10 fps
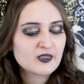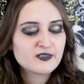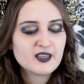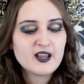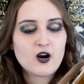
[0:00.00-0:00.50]

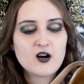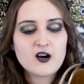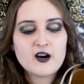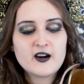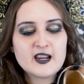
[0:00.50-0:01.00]
They
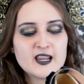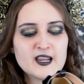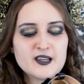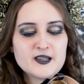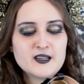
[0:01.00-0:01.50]
are
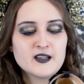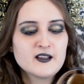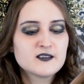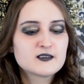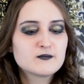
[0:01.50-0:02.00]
a
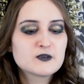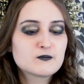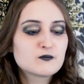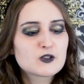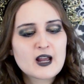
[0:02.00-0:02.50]

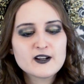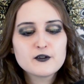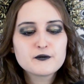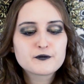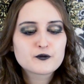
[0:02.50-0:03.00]
kind
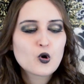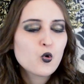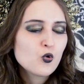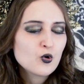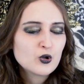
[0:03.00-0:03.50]
of
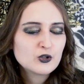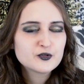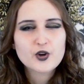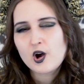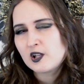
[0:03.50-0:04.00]
cool
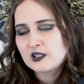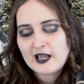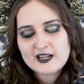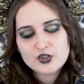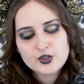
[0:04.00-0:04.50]

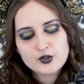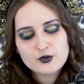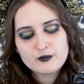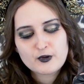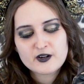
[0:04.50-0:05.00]
doll-like
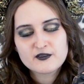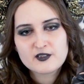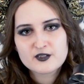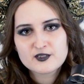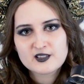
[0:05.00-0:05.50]
shoe where
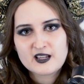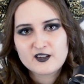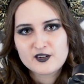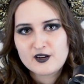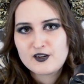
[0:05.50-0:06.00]
there's like
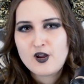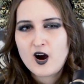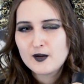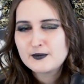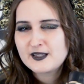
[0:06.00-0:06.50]
a
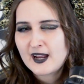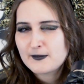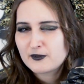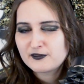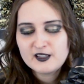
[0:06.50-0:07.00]
knob type
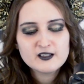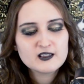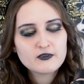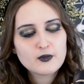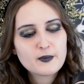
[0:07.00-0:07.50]
of heel
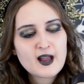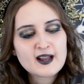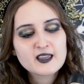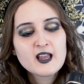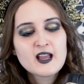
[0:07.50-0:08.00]
at the
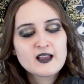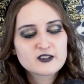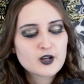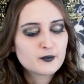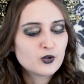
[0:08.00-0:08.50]
back, a
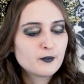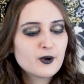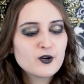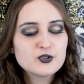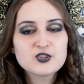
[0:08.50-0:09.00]
couple of
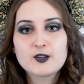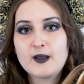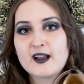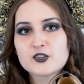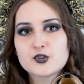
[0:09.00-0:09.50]
bows, some
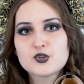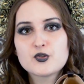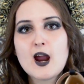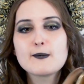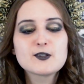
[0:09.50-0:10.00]
extra
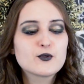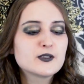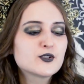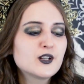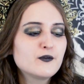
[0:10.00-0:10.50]
straps. So
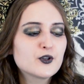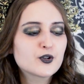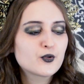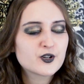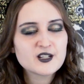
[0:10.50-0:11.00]
it's good if you're
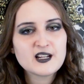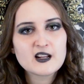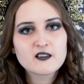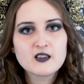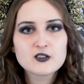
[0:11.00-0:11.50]

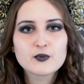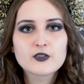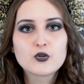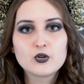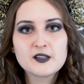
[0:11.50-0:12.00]
coordinating things with
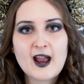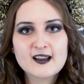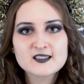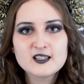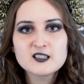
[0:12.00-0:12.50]
gold
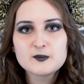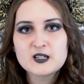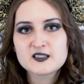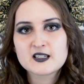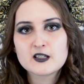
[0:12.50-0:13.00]
accents
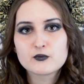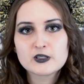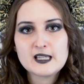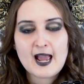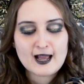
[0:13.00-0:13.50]
because it can
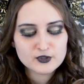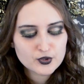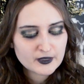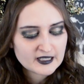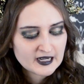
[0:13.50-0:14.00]
really add
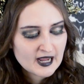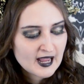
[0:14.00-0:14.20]
to it.